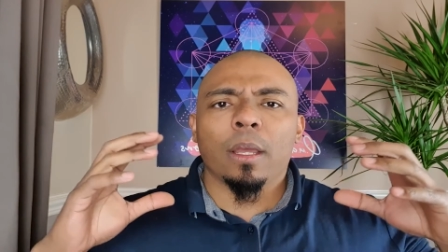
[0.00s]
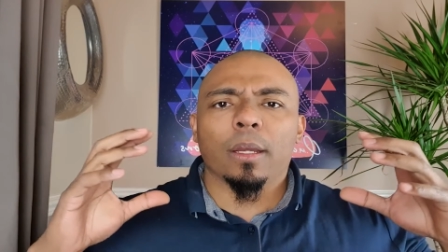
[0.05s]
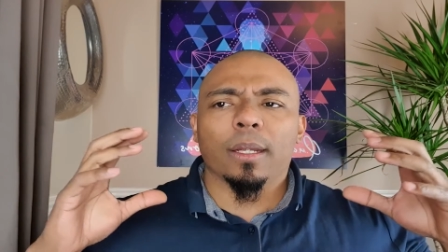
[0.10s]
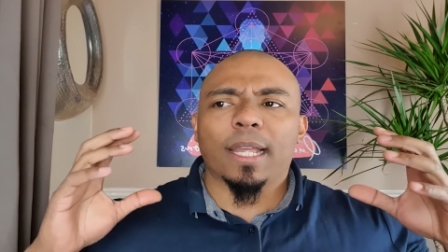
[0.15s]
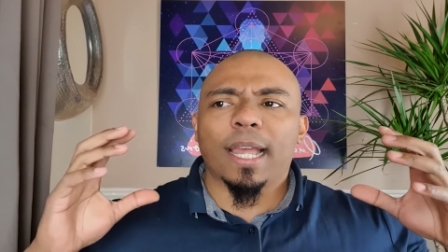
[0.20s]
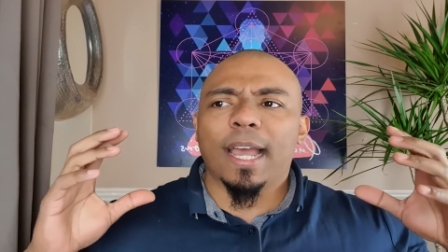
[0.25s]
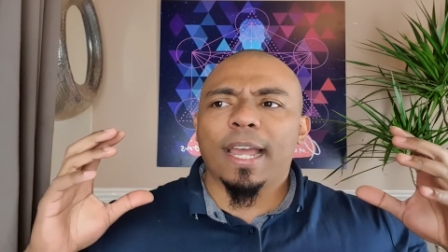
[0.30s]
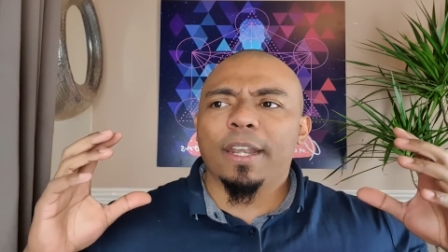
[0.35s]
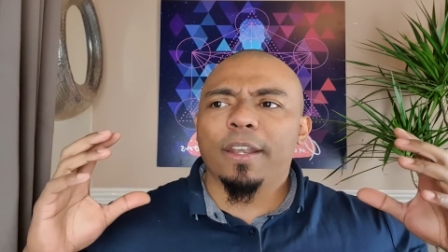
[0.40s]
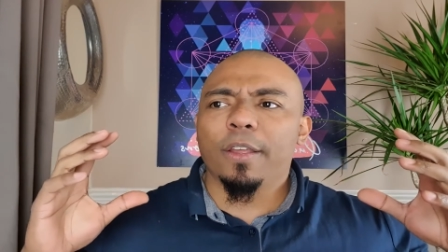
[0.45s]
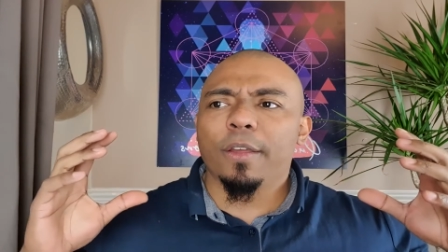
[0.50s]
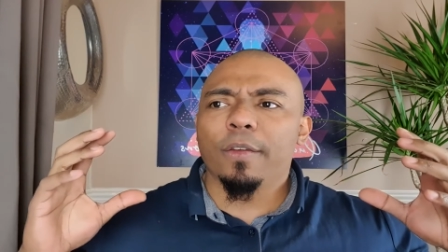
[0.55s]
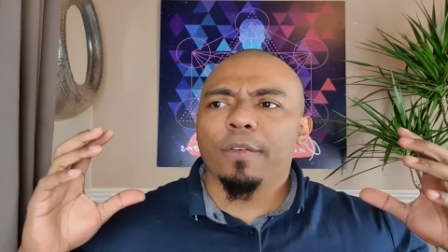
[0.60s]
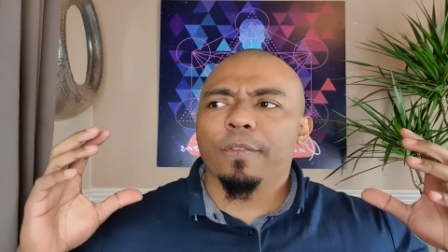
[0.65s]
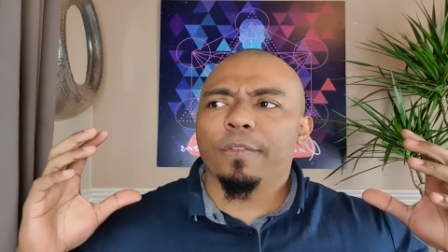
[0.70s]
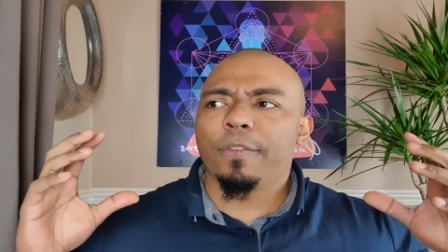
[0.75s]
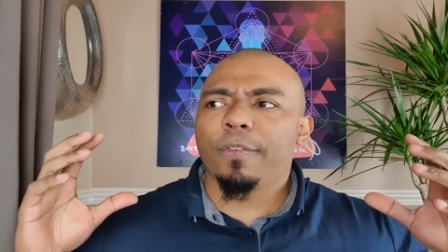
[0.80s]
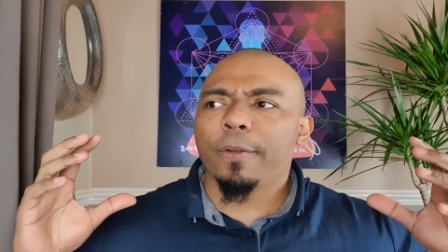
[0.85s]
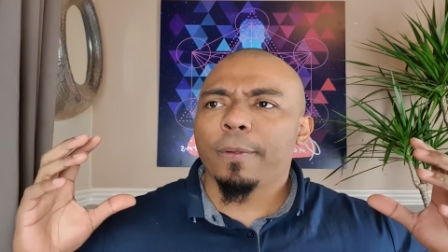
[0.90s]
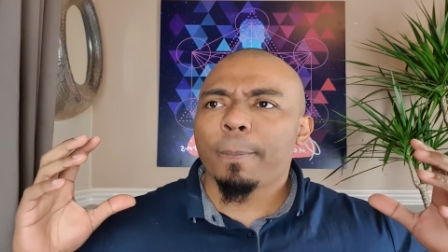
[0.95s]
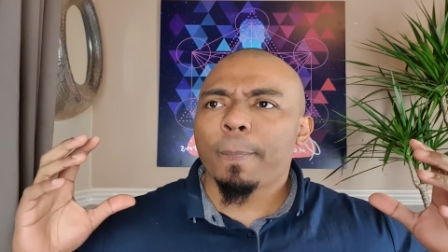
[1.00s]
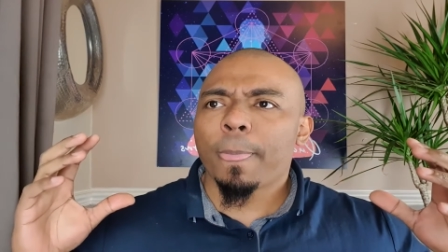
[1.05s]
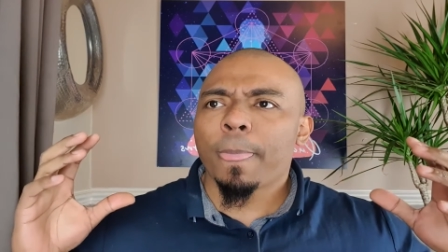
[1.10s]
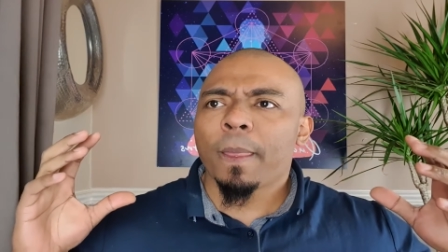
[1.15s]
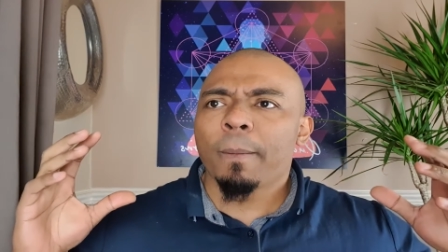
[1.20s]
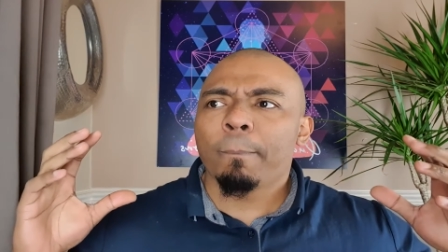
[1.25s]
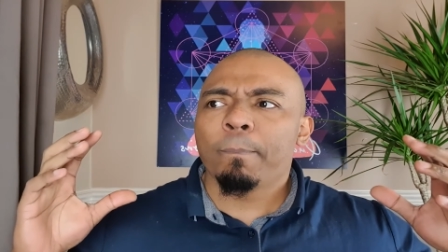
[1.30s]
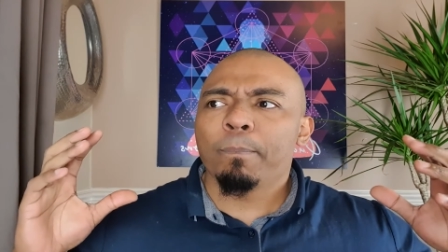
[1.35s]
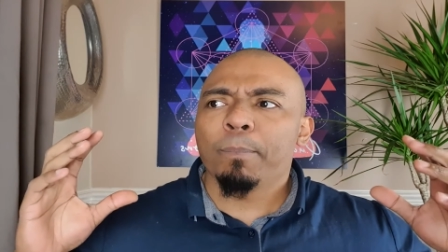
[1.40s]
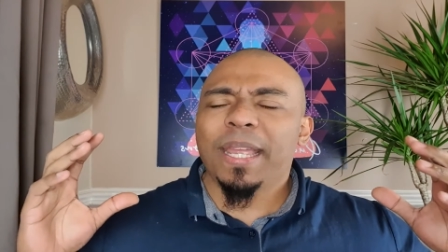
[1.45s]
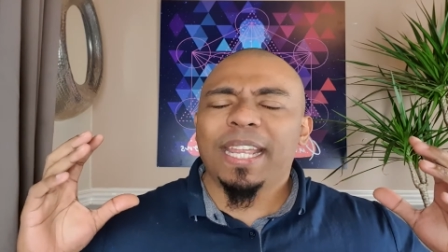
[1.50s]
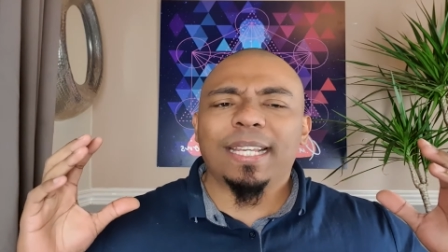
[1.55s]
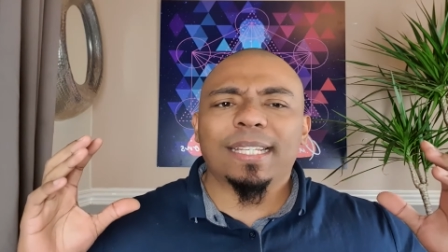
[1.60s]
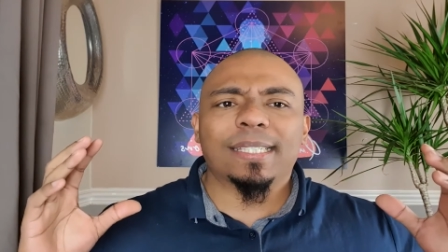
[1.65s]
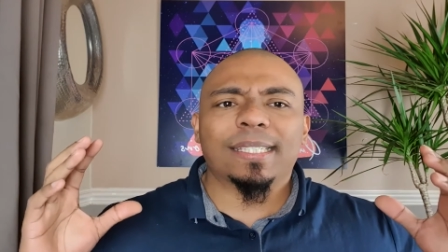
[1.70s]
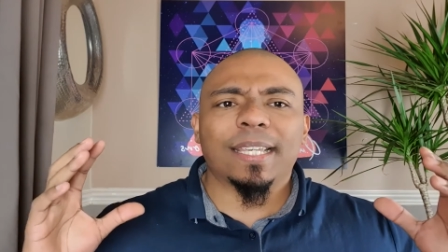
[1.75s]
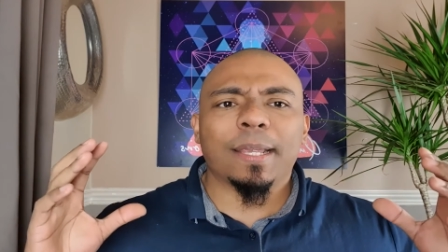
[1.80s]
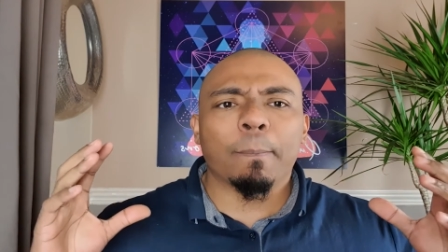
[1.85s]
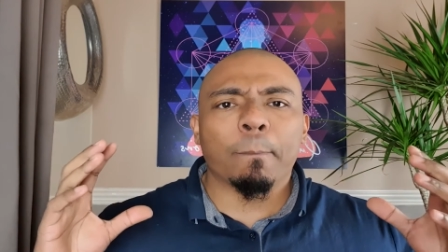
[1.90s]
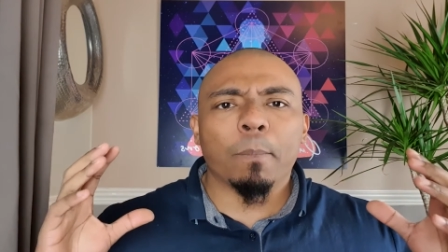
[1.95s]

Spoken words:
kind of makes it